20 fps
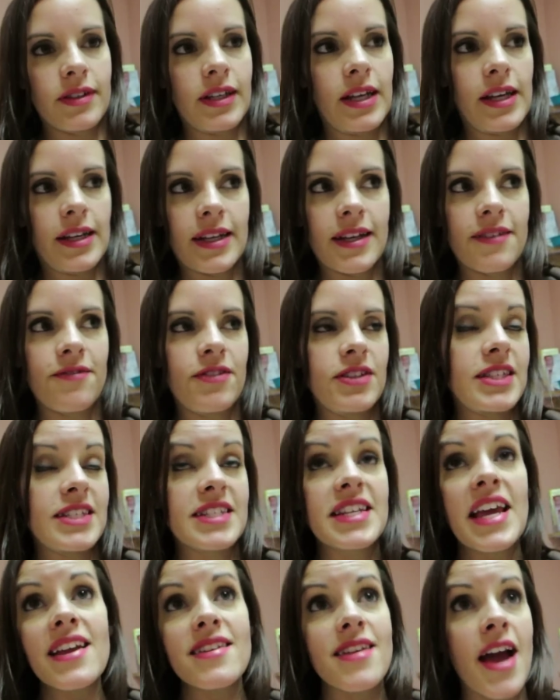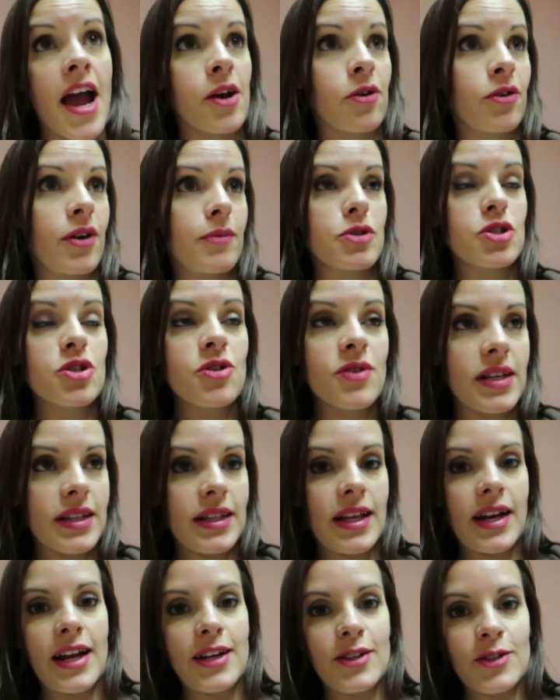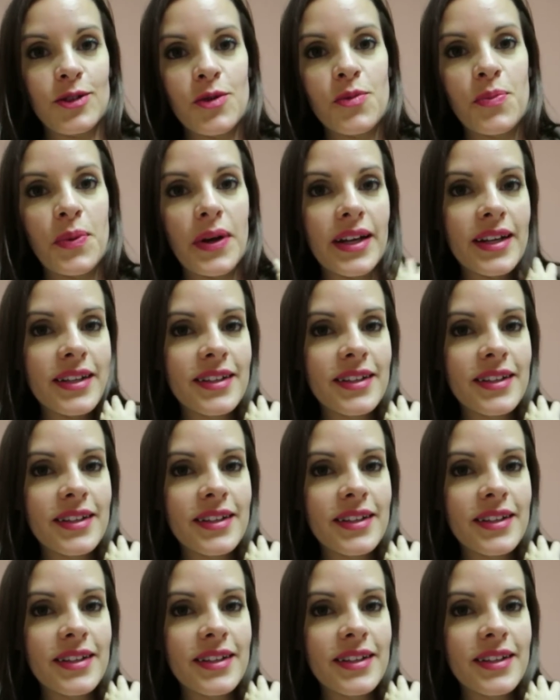Like if it's a date night or I'm shooting, then I do. But.